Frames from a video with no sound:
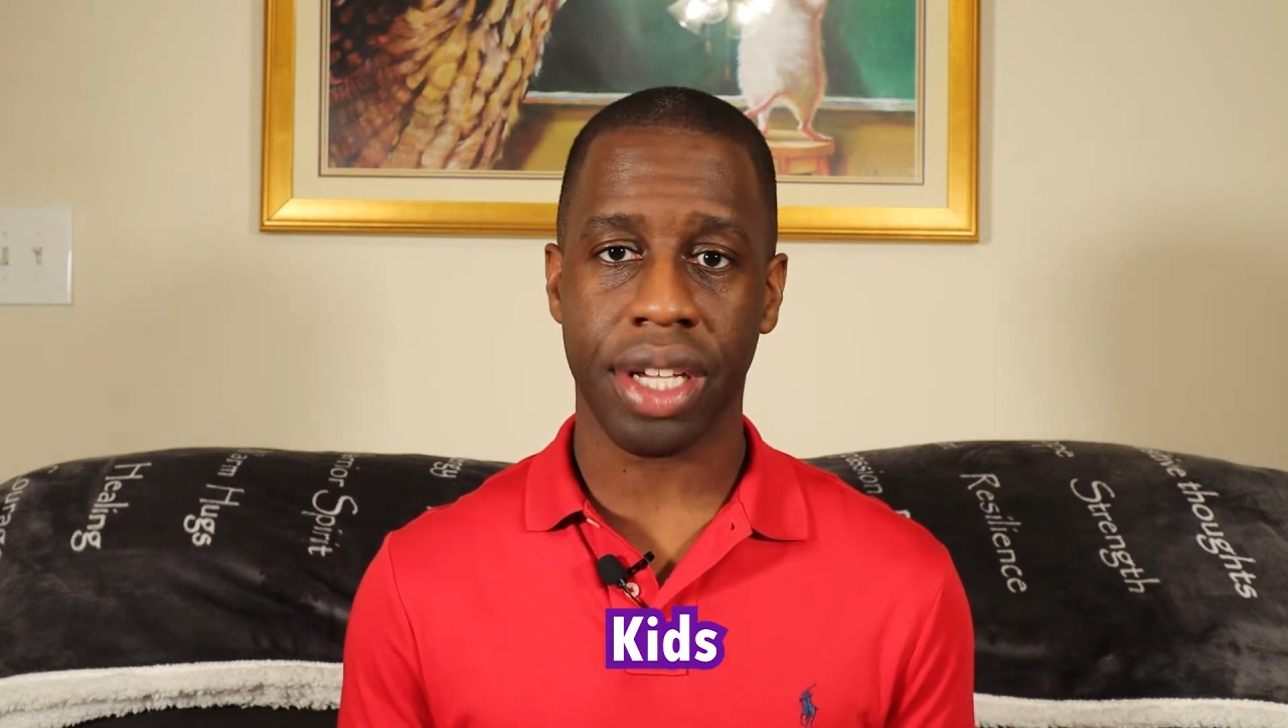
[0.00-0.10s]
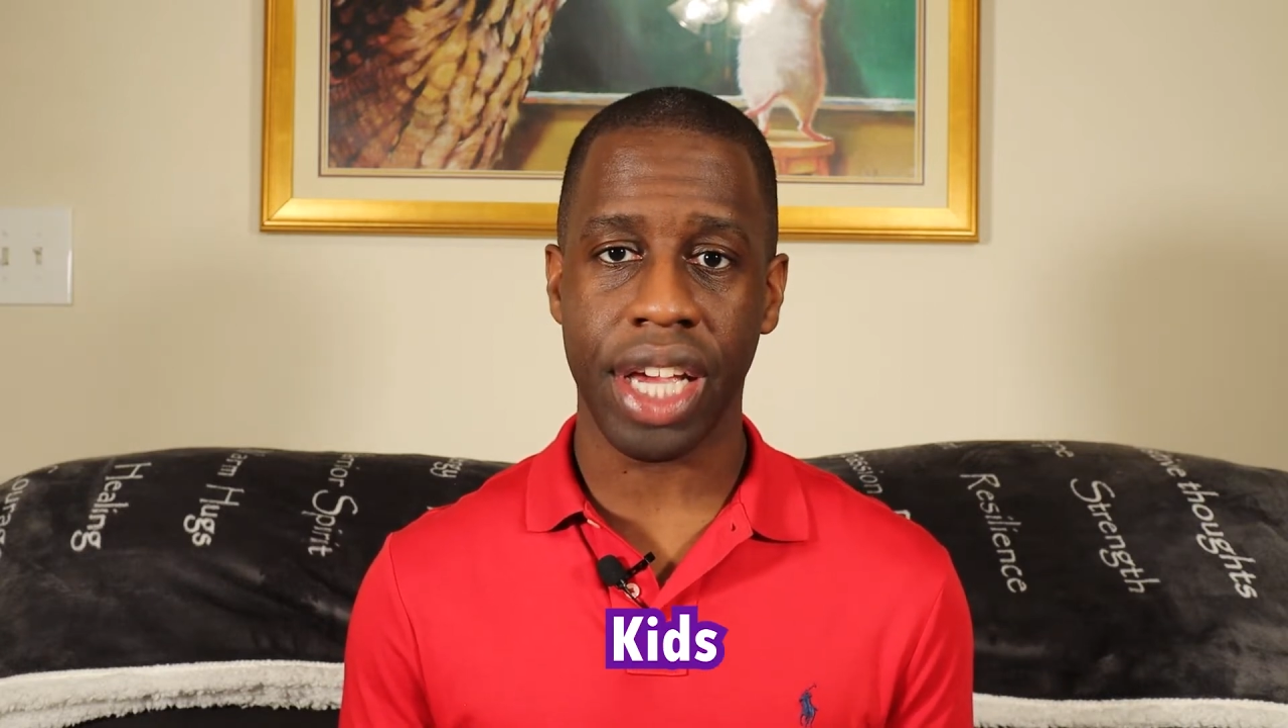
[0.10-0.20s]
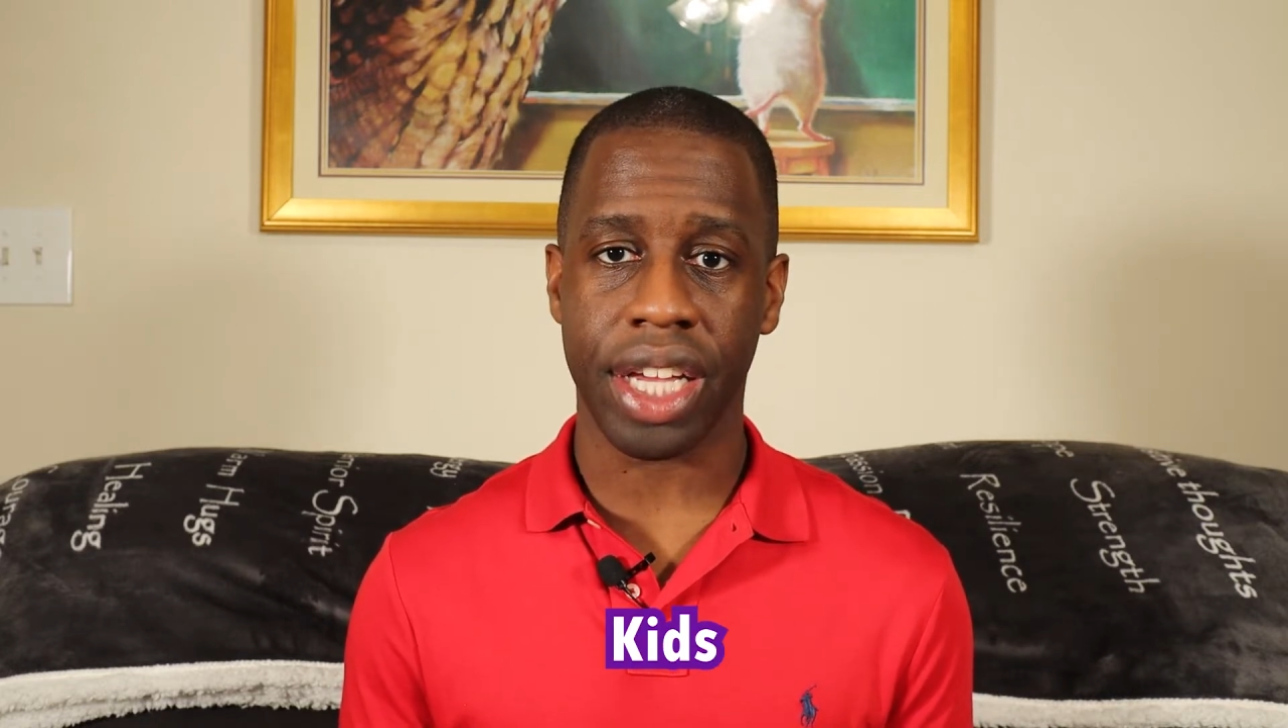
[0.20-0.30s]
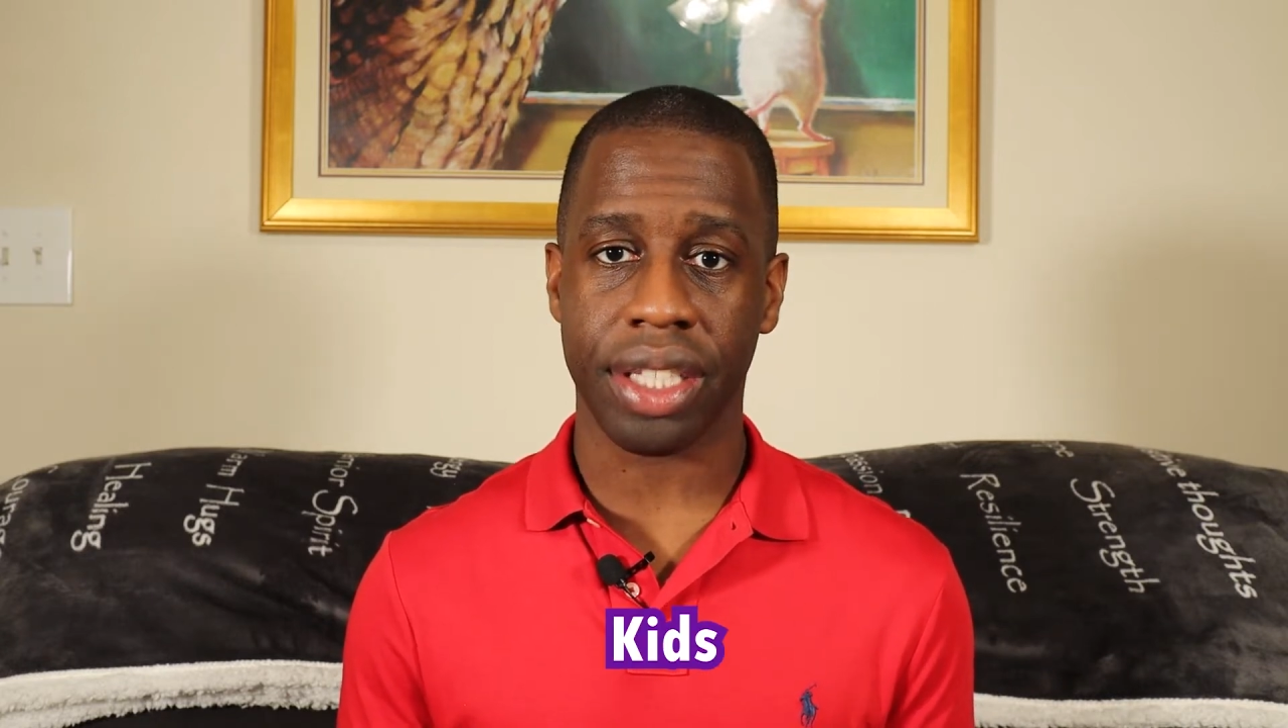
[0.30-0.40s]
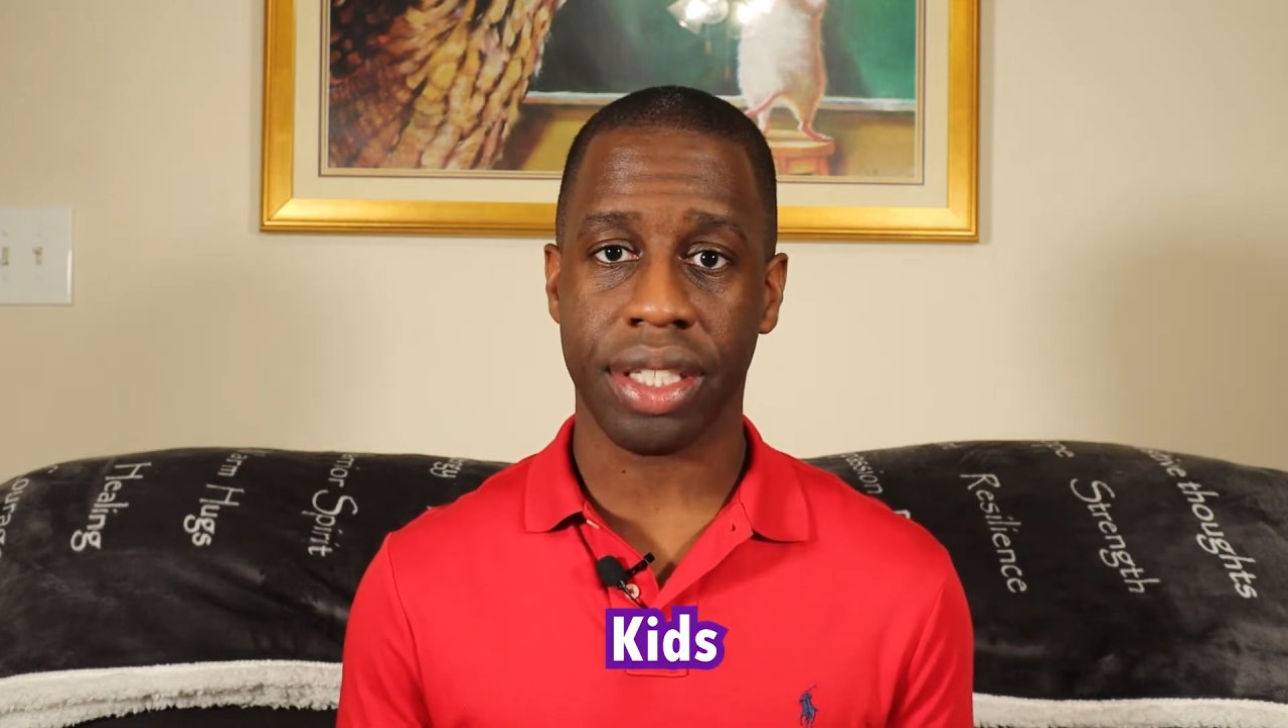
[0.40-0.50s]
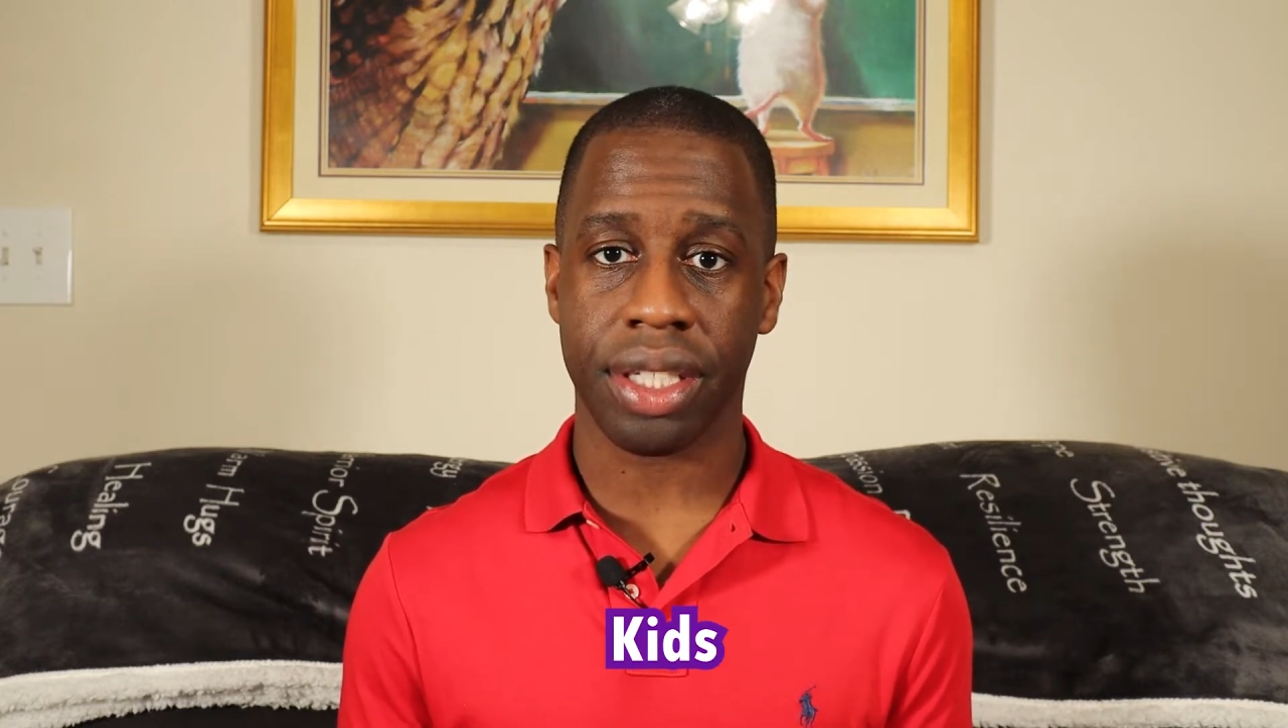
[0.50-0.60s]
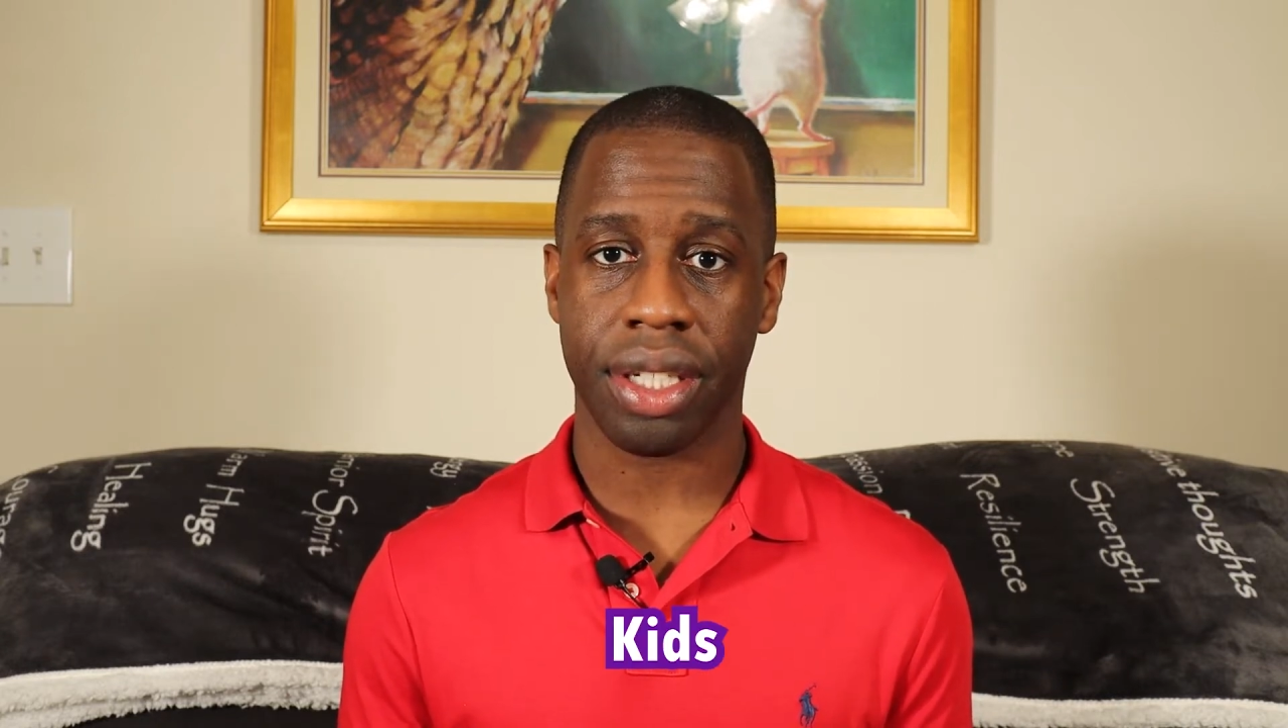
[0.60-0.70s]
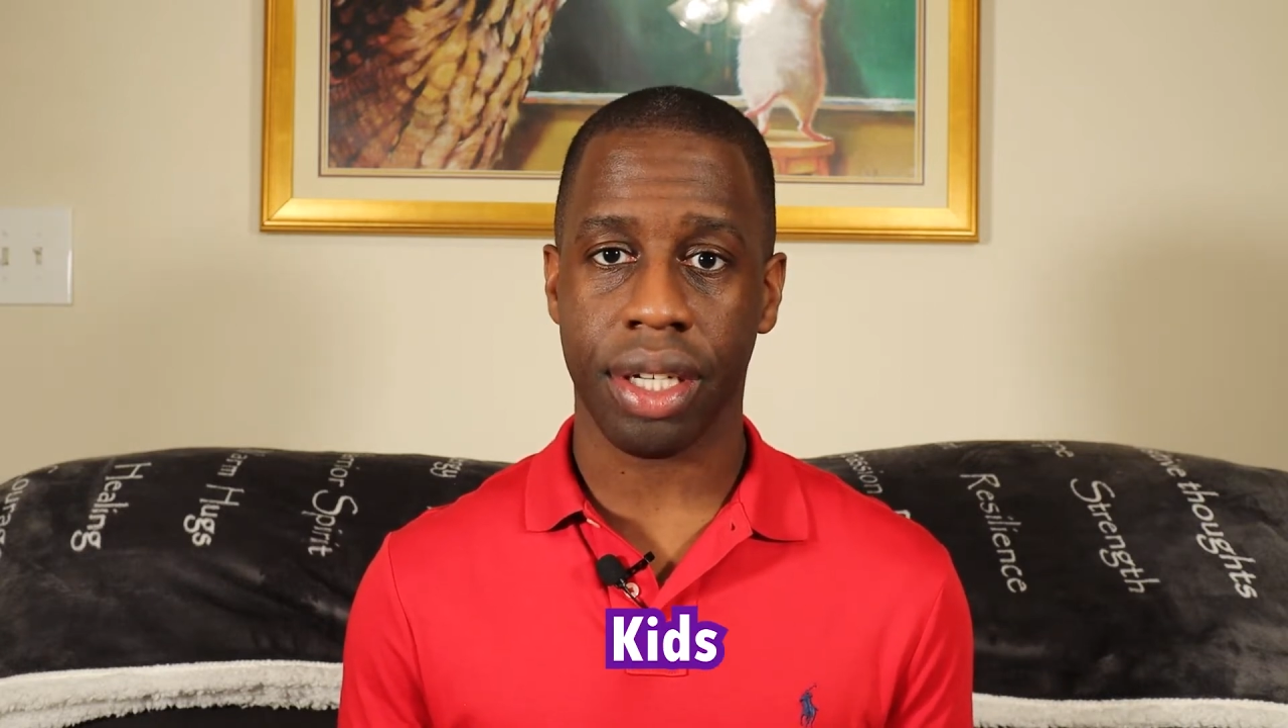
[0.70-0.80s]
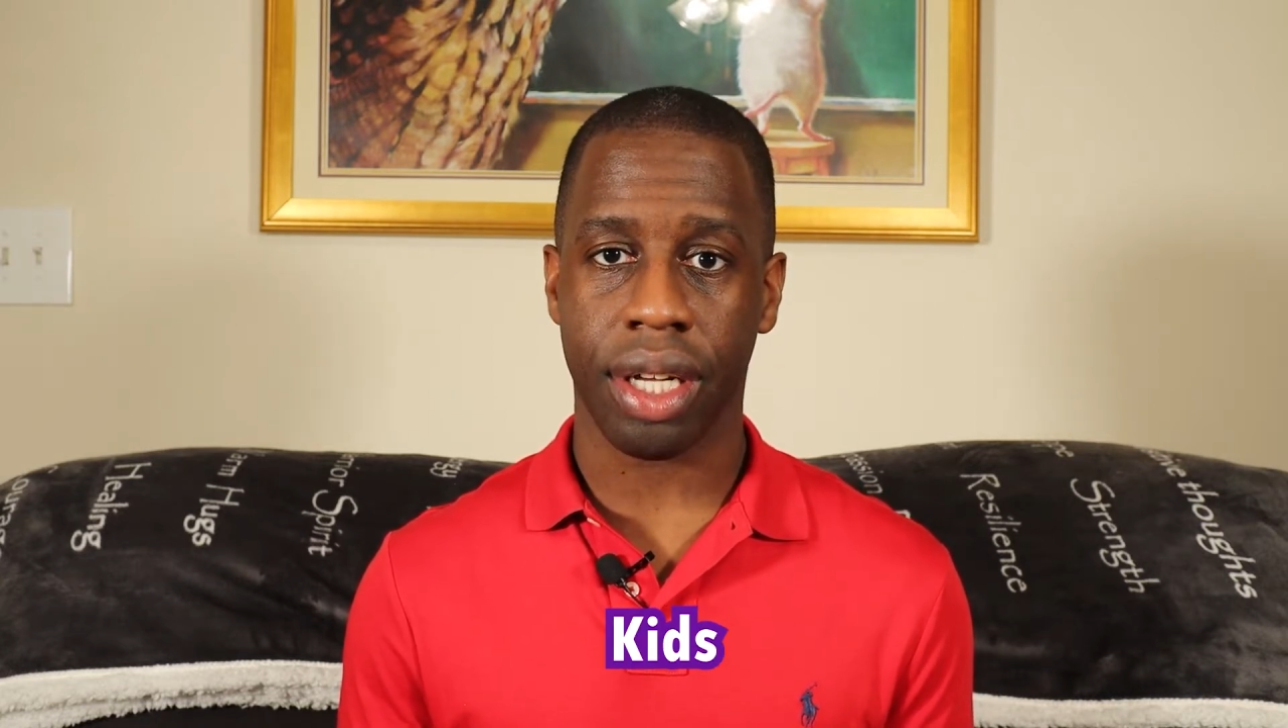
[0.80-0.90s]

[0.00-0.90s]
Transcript: kids,